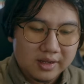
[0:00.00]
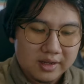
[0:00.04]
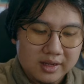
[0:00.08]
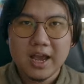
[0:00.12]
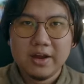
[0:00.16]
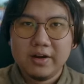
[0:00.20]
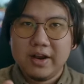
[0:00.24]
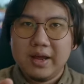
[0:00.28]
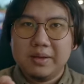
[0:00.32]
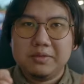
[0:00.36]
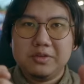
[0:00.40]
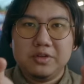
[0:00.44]
I
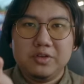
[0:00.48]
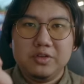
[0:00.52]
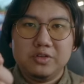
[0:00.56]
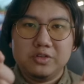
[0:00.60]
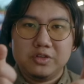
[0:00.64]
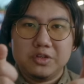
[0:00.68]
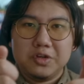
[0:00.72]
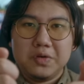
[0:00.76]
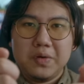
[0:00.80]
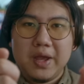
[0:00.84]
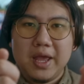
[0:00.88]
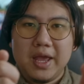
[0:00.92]
don't have to use
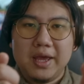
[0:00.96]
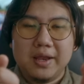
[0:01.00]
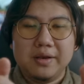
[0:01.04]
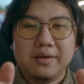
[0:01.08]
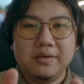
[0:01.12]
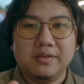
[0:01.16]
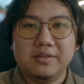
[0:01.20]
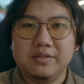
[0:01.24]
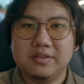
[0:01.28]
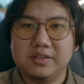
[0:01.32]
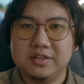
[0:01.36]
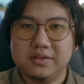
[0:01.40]
two hands.
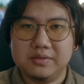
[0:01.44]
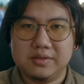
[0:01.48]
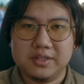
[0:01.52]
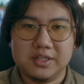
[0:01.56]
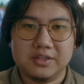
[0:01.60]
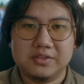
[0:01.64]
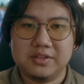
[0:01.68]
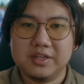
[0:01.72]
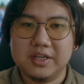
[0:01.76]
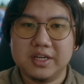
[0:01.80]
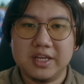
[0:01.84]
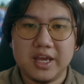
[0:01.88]

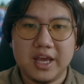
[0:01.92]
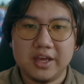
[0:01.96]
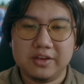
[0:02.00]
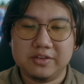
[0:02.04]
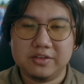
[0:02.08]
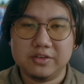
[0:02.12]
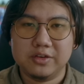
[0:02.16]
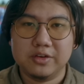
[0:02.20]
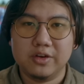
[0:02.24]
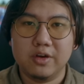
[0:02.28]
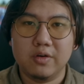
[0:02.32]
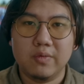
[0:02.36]
just in case,
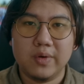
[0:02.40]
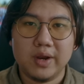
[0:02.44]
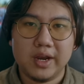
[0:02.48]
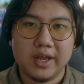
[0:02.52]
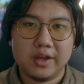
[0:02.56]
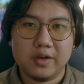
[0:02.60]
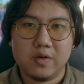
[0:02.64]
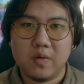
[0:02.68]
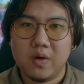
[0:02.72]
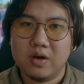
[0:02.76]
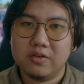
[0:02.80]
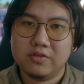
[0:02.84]
you know, when I
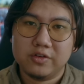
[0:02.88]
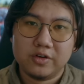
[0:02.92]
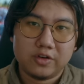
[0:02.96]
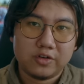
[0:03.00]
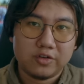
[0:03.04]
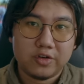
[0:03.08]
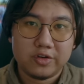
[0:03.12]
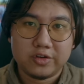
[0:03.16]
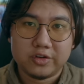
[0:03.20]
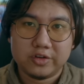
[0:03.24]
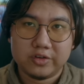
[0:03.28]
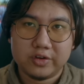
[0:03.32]
go out for
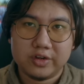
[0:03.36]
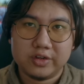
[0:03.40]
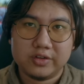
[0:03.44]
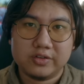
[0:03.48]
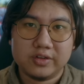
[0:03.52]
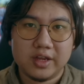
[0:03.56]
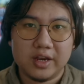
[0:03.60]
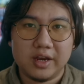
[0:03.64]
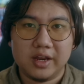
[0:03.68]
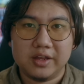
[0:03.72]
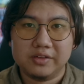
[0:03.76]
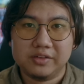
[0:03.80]
groceries
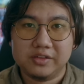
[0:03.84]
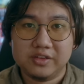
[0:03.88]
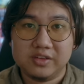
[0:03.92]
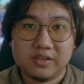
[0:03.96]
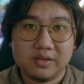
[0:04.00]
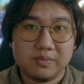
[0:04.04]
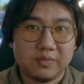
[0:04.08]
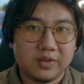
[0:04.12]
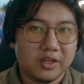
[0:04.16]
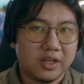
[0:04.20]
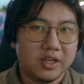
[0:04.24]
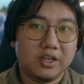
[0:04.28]
and I see
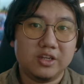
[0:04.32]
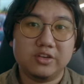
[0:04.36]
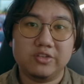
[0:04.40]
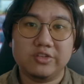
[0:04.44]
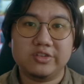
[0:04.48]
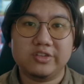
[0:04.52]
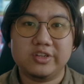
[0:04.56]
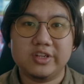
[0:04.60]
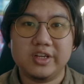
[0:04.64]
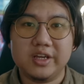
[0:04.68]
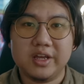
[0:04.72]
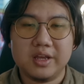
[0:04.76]
something
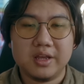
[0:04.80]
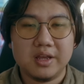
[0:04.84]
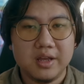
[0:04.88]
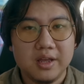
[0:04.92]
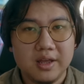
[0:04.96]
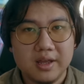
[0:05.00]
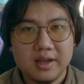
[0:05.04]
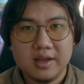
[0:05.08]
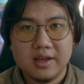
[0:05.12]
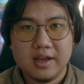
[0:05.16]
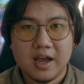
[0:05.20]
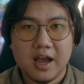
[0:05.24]
interesting,
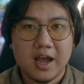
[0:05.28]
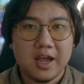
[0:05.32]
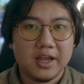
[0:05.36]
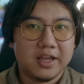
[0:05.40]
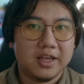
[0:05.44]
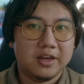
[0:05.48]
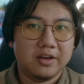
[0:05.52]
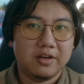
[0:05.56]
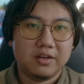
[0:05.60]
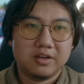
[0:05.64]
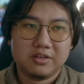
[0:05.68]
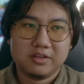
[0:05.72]
I
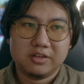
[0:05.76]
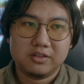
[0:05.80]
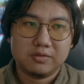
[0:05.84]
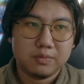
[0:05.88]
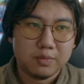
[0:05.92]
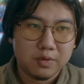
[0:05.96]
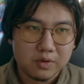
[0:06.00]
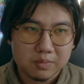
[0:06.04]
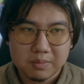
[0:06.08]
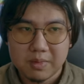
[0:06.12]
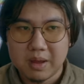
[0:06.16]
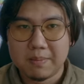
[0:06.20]
cannot just
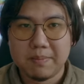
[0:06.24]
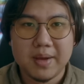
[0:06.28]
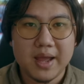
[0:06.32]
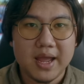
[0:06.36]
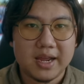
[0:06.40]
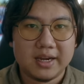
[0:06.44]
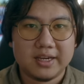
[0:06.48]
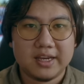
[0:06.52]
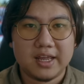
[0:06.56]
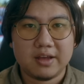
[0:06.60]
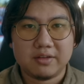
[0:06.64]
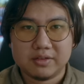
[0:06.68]
put my
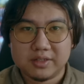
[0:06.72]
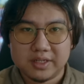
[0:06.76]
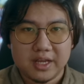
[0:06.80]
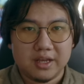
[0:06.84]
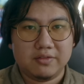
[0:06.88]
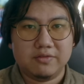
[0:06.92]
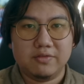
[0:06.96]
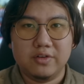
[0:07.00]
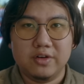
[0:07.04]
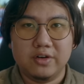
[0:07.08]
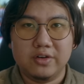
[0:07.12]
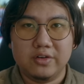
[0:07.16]
bag down,
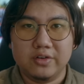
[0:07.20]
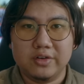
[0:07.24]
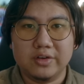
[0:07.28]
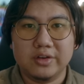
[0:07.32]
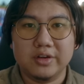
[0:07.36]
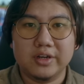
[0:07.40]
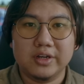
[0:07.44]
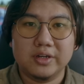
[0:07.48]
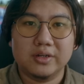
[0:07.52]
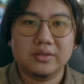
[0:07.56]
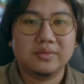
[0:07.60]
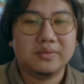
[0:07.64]
take photo, you
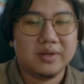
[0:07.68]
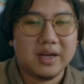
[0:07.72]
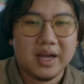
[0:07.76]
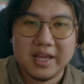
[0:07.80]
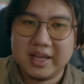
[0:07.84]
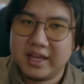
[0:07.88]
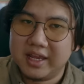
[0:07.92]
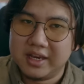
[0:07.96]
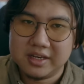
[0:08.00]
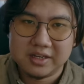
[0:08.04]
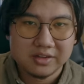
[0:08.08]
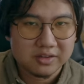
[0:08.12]
know,
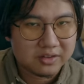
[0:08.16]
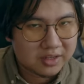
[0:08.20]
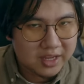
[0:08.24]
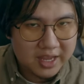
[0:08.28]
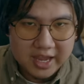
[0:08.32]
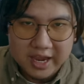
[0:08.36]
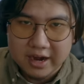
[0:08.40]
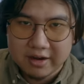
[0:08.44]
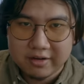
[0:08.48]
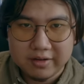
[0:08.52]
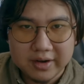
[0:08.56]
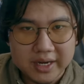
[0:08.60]
I can just
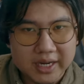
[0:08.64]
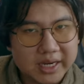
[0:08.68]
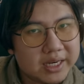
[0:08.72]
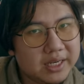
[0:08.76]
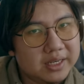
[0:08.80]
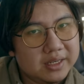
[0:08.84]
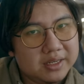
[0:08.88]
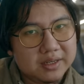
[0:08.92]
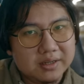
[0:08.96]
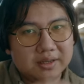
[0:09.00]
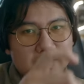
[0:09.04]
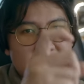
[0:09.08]
carry it,
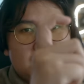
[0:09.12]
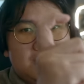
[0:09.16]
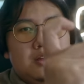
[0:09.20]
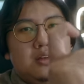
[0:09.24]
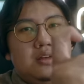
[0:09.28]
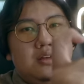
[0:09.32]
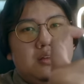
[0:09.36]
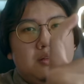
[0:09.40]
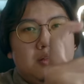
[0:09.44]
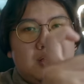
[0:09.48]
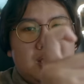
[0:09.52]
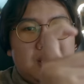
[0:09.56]

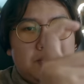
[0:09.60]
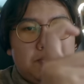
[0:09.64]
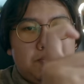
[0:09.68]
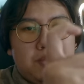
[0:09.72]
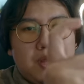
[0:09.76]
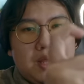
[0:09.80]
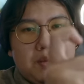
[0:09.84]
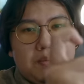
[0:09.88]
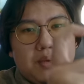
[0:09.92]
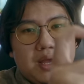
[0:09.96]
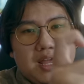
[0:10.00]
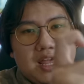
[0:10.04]

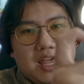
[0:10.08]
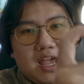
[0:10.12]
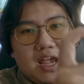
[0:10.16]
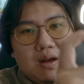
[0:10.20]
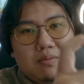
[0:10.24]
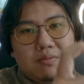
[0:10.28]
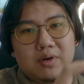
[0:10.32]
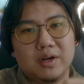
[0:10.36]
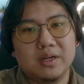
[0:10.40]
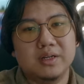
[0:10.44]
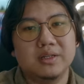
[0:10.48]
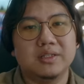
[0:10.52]
pick my
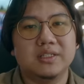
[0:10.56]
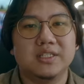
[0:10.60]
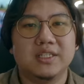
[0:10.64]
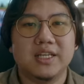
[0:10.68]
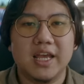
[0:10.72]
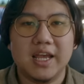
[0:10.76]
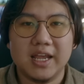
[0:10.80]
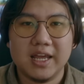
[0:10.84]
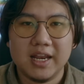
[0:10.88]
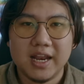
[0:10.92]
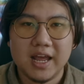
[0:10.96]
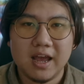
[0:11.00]
camera,
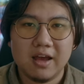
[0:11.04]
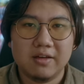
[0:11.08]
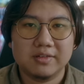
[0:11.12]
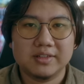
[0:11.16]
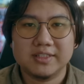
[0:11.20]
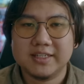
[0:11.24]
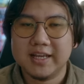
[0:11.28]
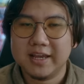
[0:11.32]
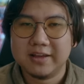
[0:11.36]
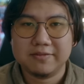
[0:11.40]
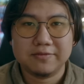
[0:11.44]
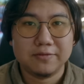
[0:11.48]
take it
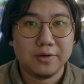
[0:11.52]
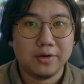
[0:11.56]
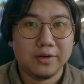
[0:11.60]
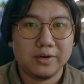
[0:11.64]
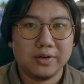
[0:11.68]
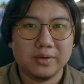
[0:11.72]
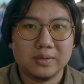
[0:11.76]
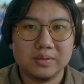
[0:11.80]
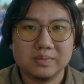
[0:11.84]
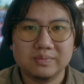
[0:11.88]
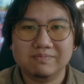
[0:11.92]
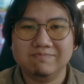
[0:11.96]
out, take
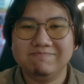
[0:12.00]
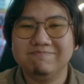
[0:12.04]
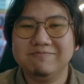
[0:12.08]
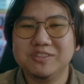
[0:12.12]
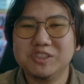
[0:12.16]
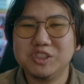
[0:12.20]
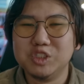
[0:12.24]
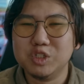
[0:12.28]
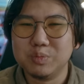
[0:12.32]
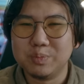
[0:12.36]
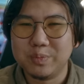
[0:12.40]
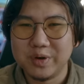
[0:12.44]
photo.
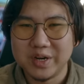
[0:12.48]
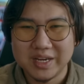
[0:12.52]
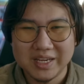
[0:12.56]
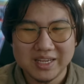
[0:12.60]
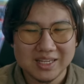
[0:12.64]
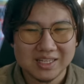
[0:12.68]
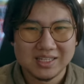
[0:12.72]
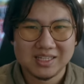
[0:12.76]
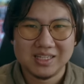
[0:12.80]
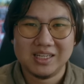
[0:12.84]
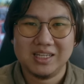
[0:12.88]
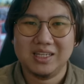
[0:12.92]
Super
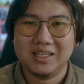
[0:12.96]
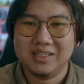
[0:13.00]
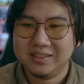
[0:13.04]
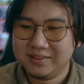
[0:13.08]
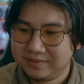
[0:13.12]
easy.